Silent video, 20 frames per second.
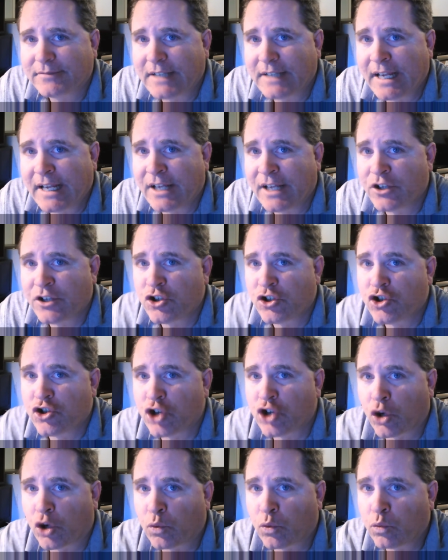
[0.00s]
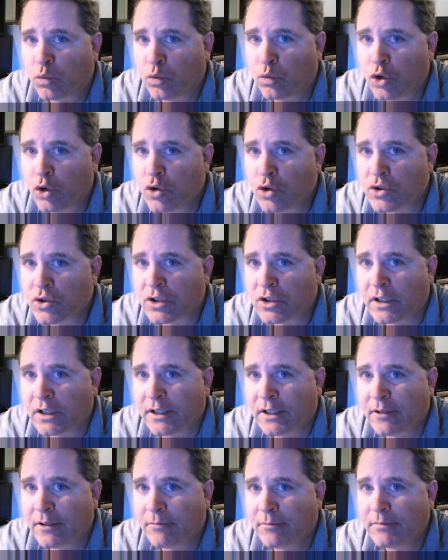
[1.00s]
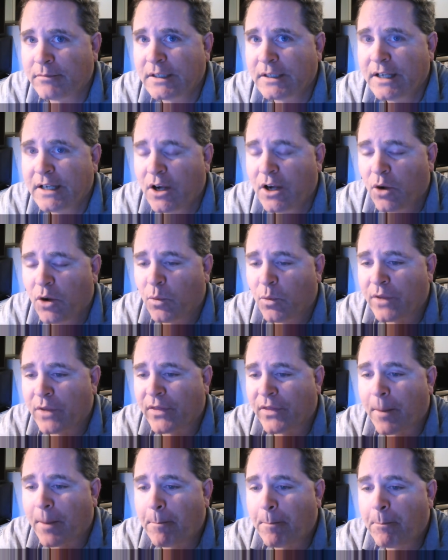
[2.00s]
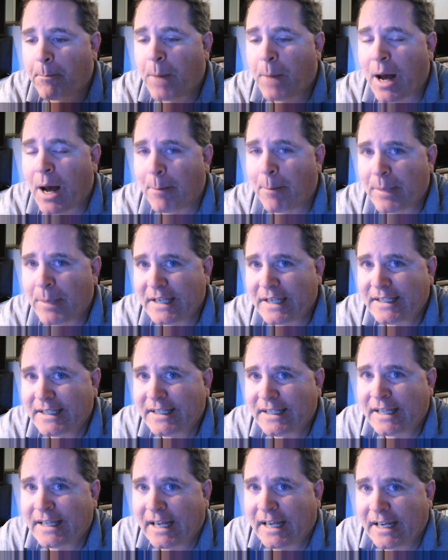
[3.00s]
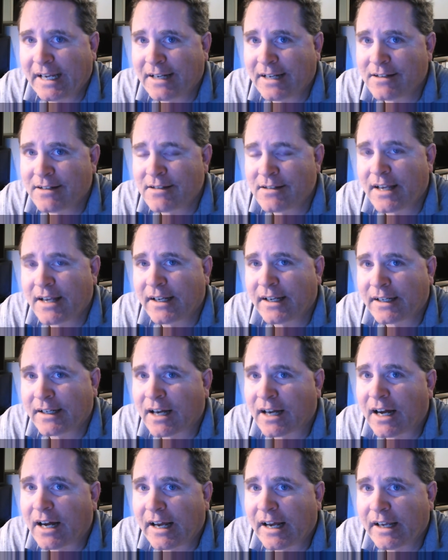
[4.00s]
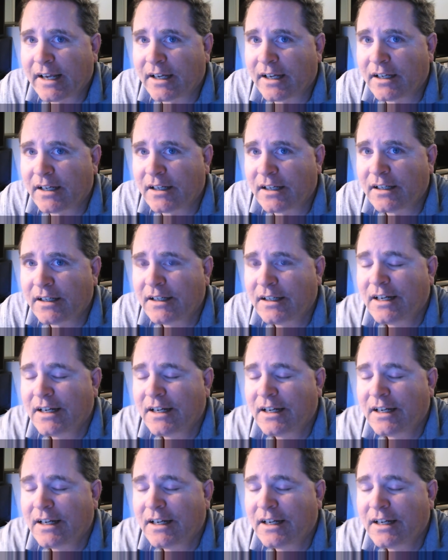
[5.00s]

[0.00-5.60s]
in Jerusalem with the puppet king Zedekiah.